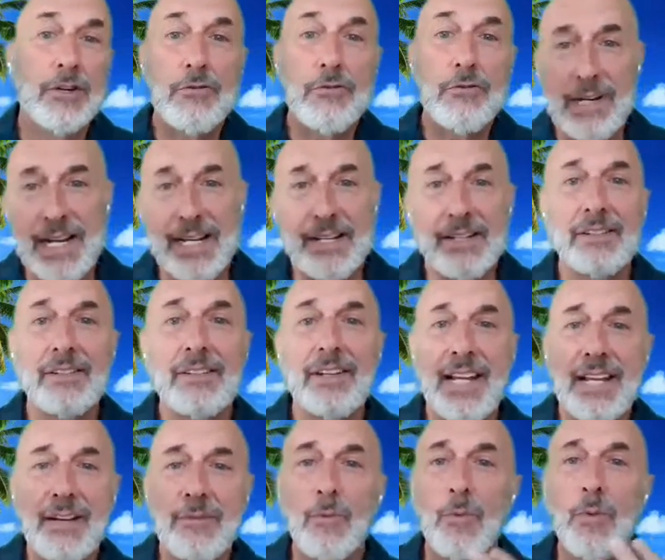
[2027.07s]
or a creator,
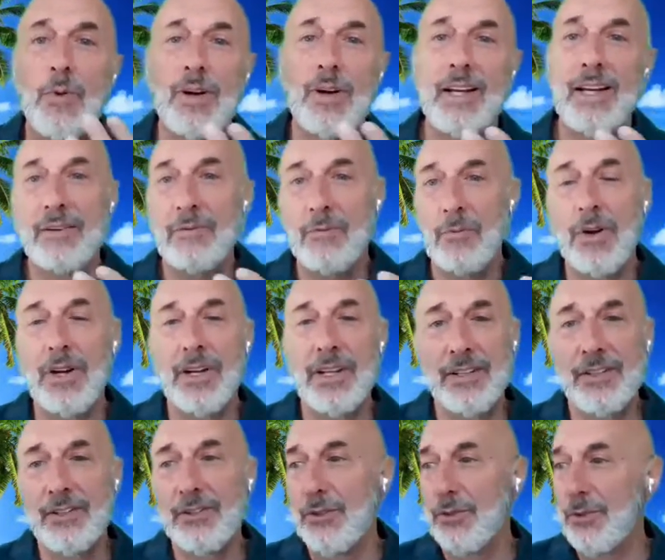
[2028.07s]
and and
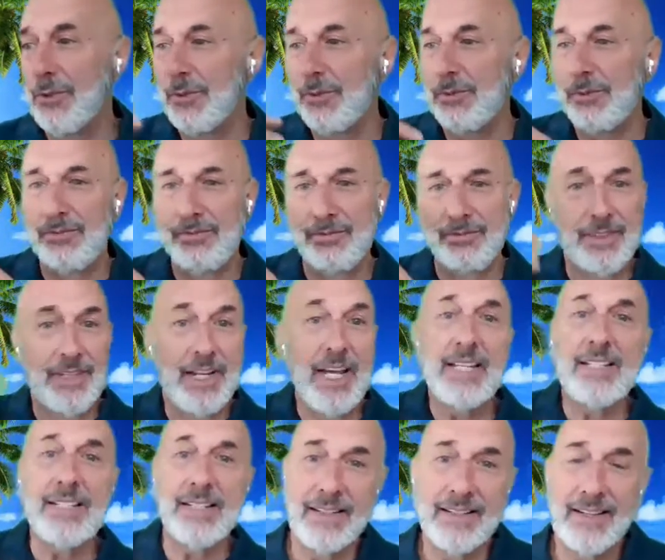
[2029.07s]
one who
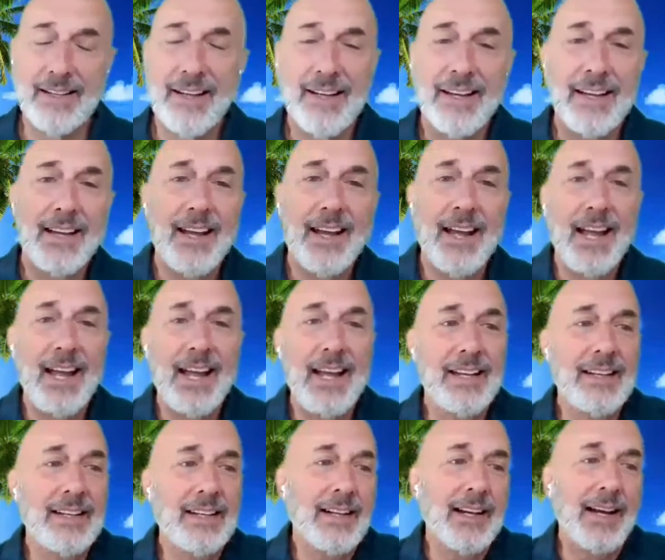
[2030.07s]
doesn't
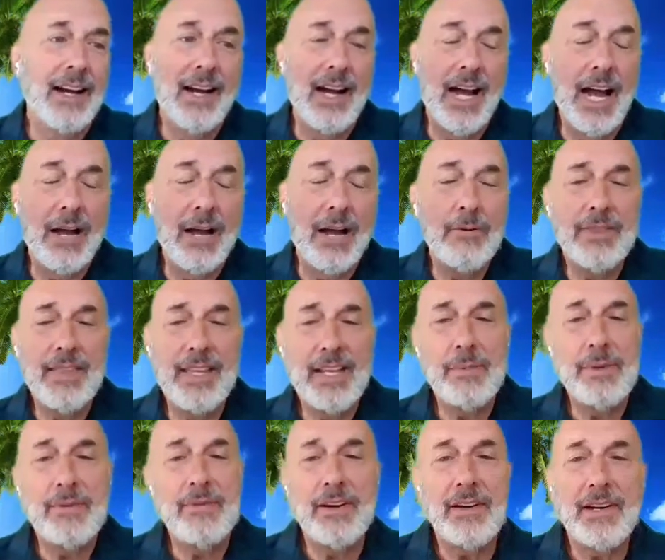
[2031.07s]
and I would think it
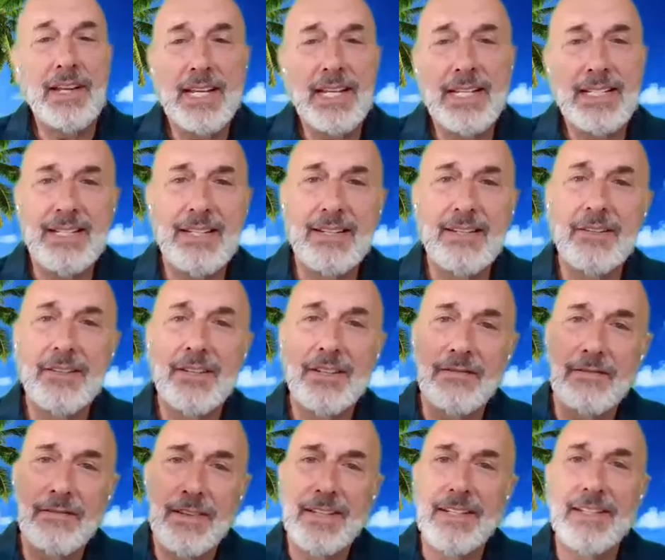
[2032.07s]
would be very easy to
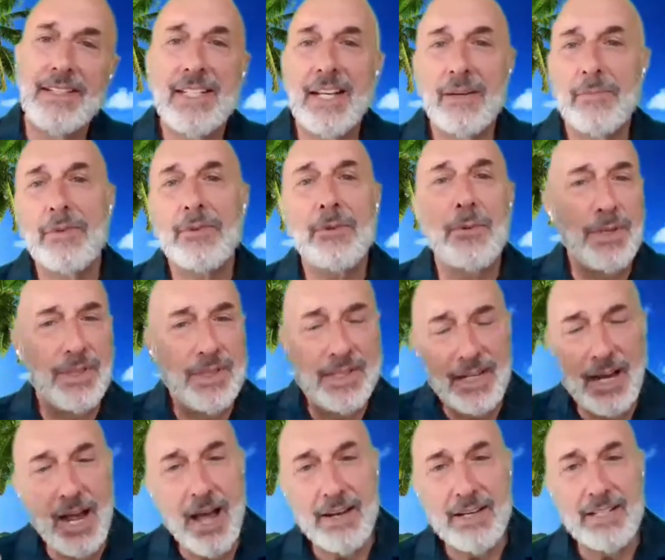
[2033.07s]
convince someone
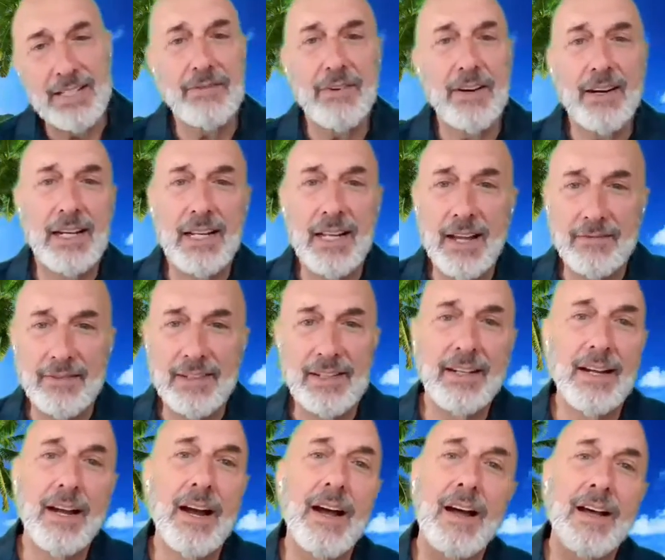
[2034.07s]
that God is a very
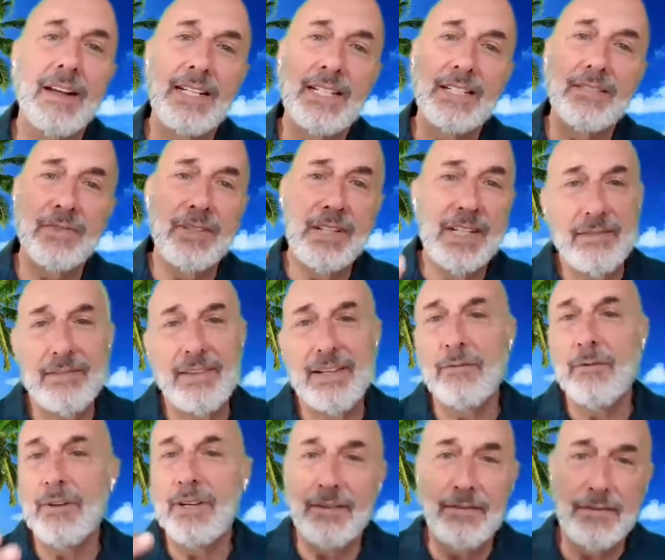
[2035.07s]
loving God. He's
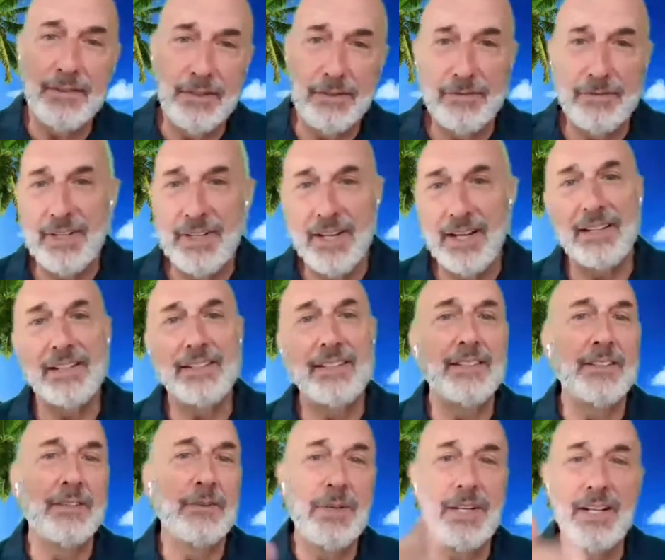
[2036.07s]
forgiving whatever you've done,
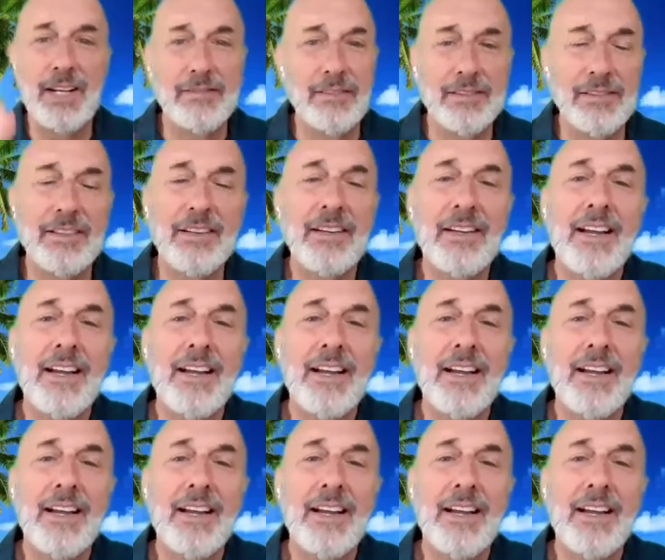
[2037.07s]
you know, whatever.